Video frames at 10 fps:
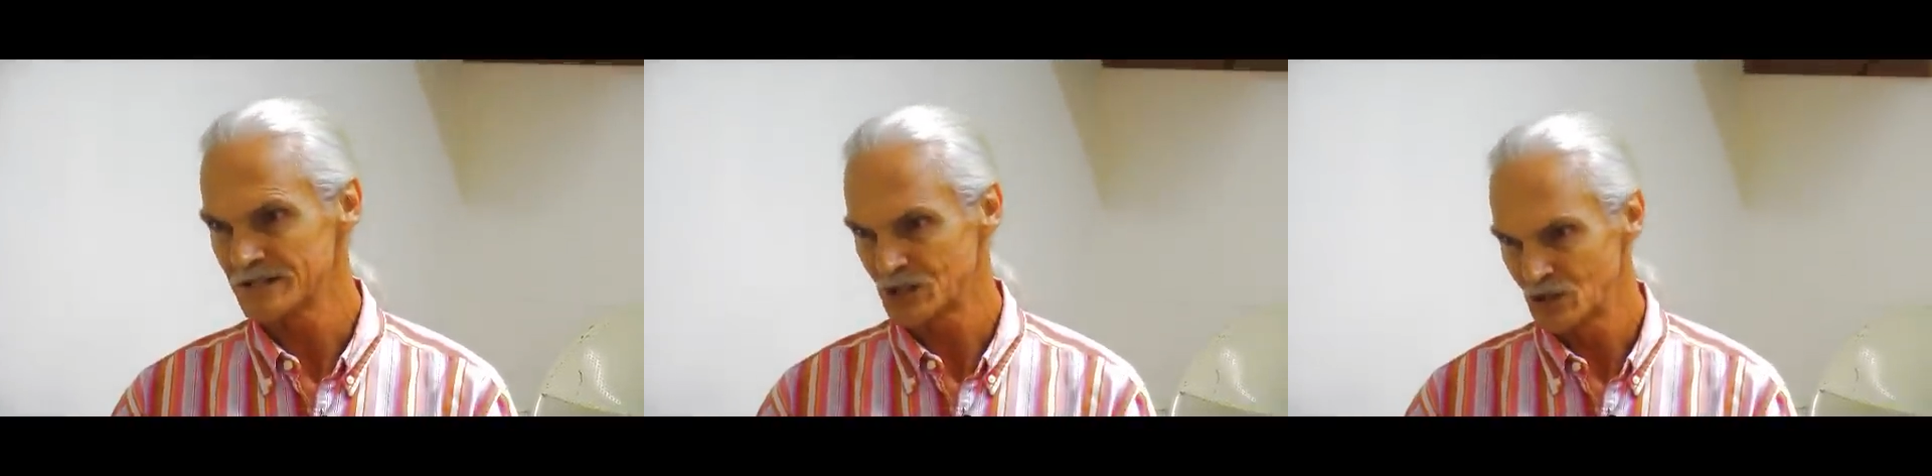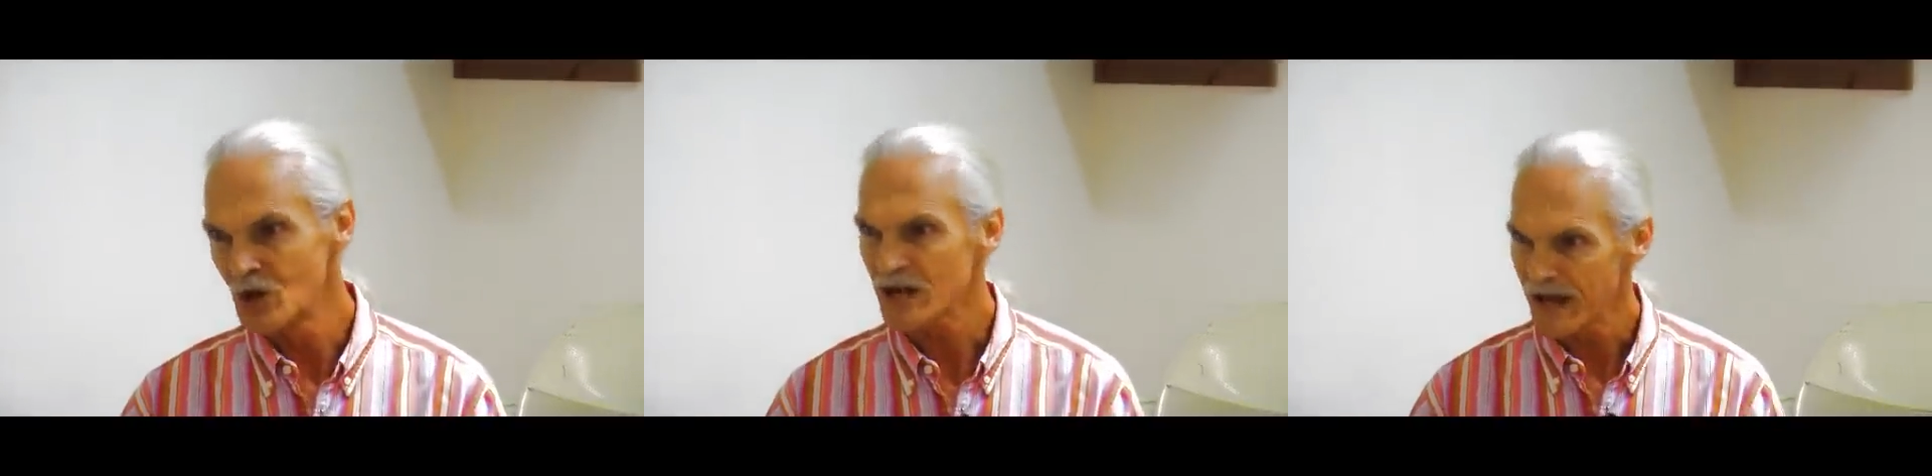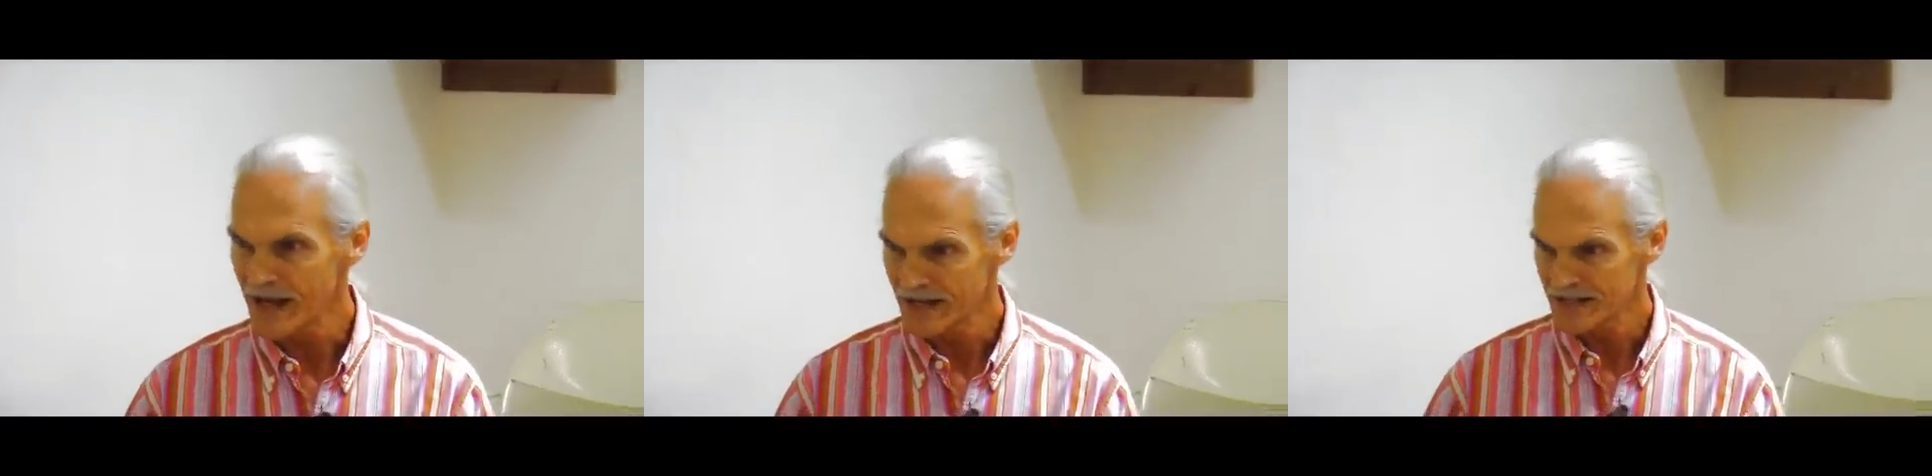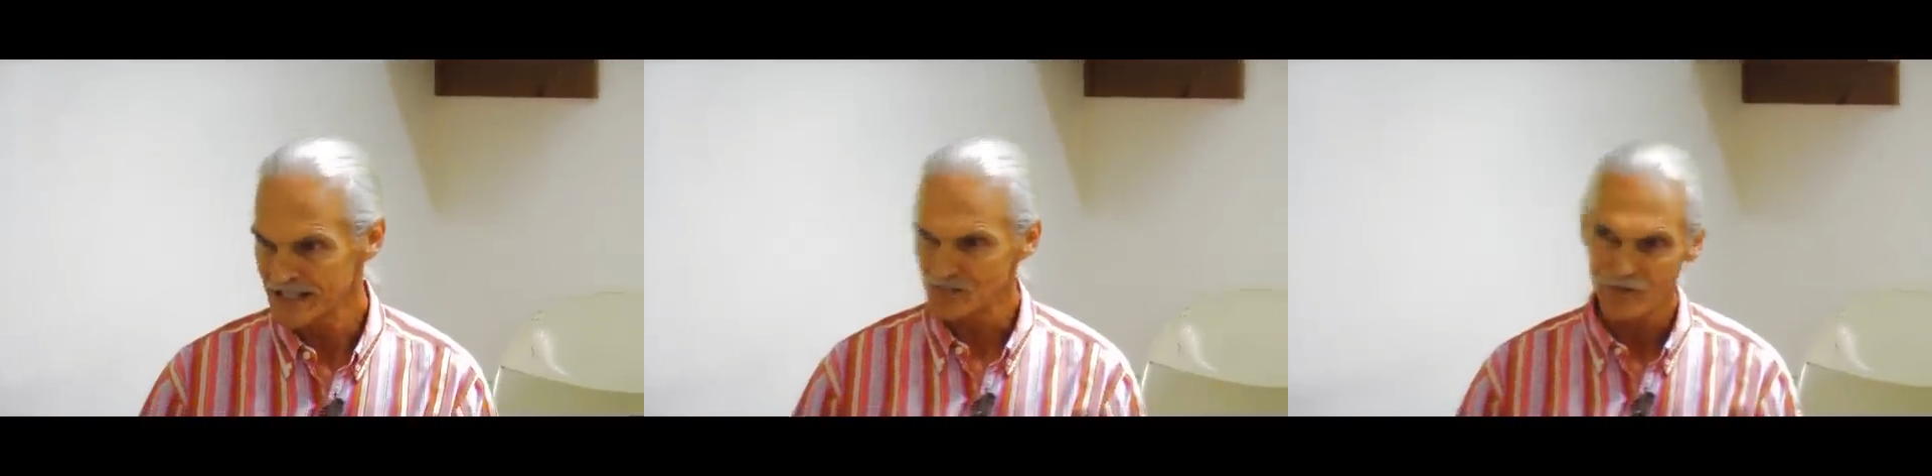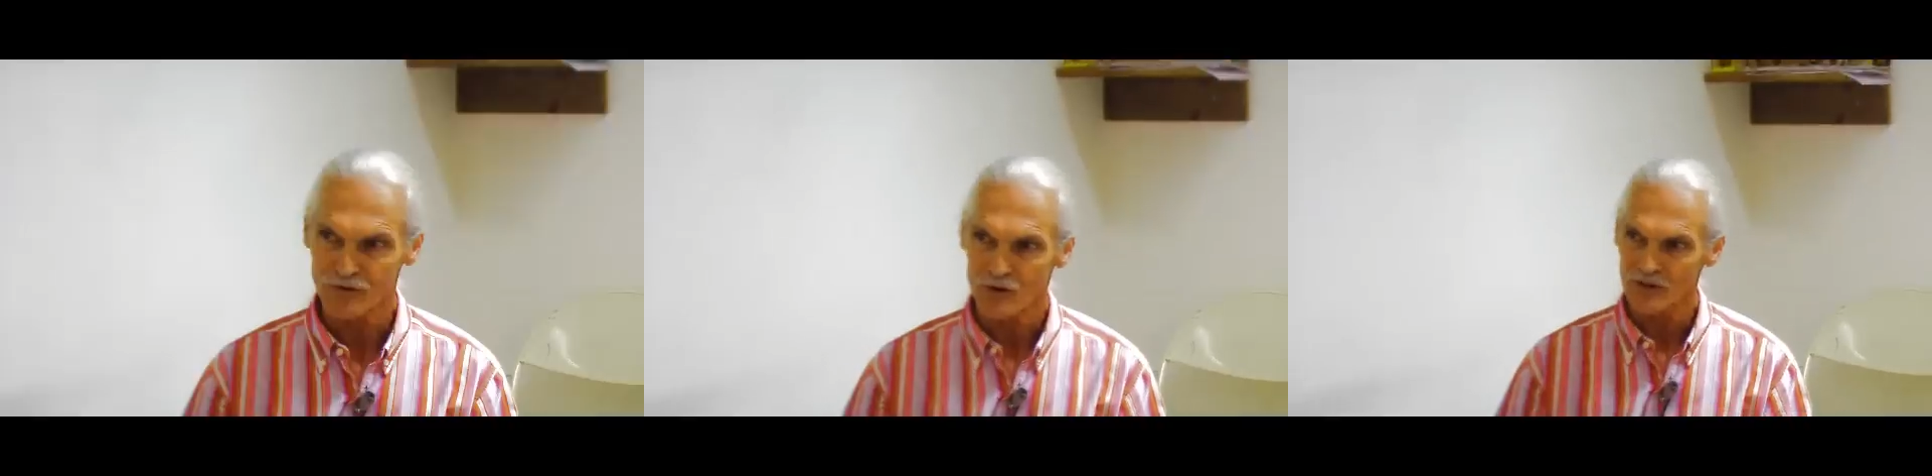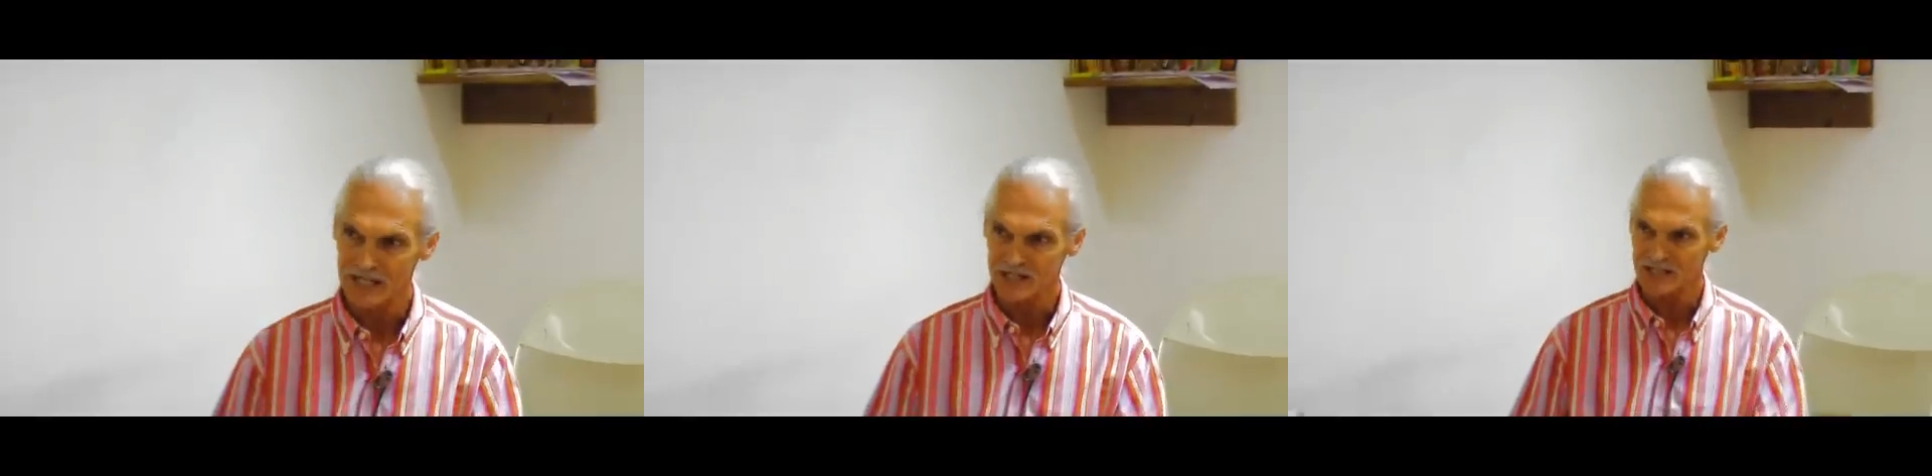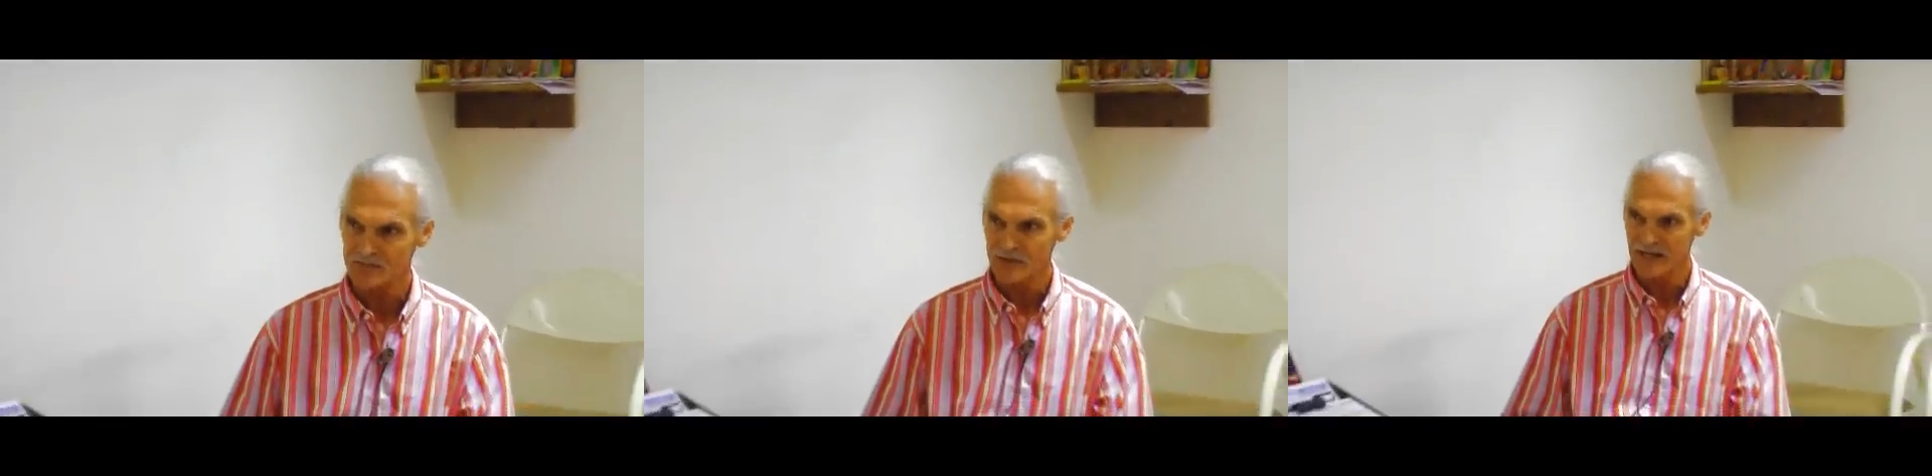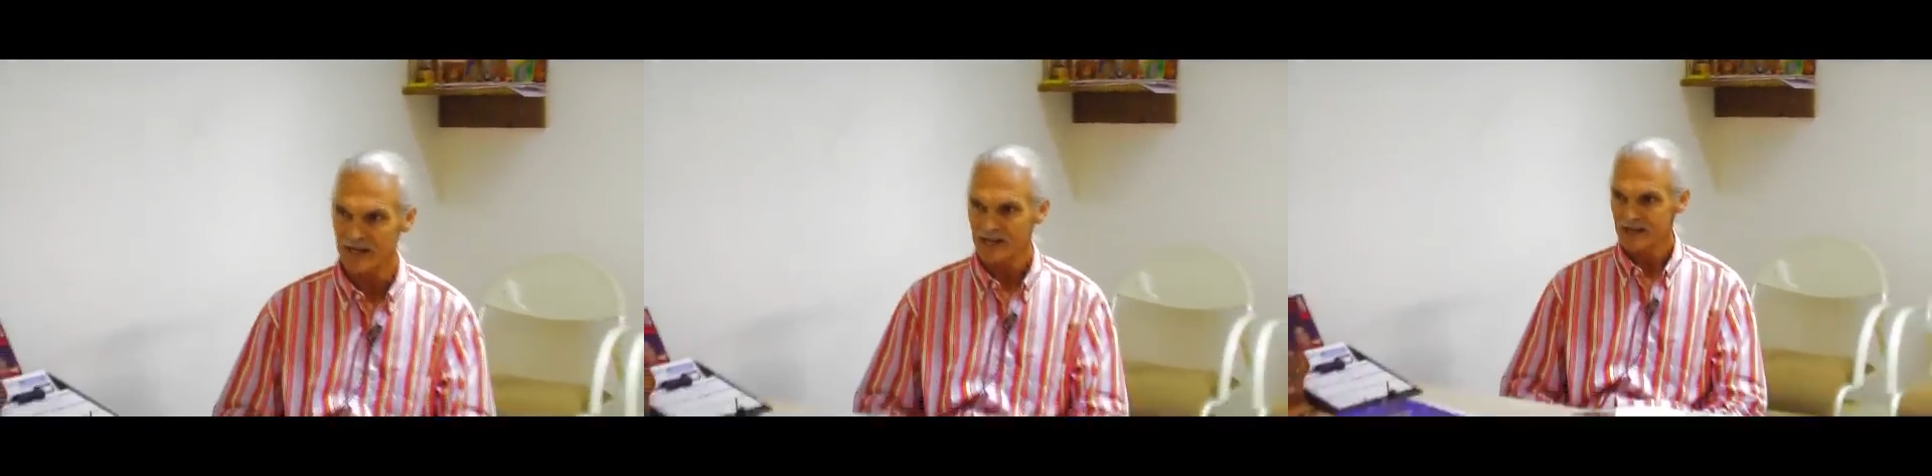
to look at least before they start spending.